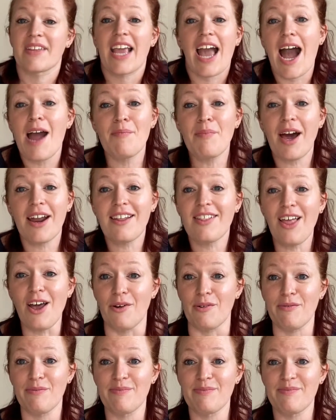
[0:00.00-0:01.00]
I'm not
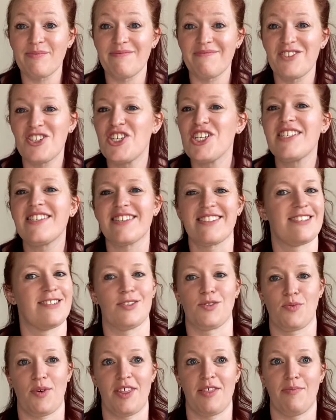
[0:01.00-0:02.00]
alone. Jesus
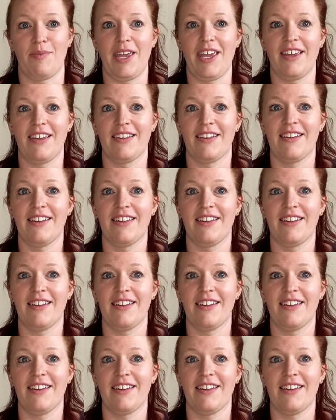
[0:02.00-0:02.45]
is with me.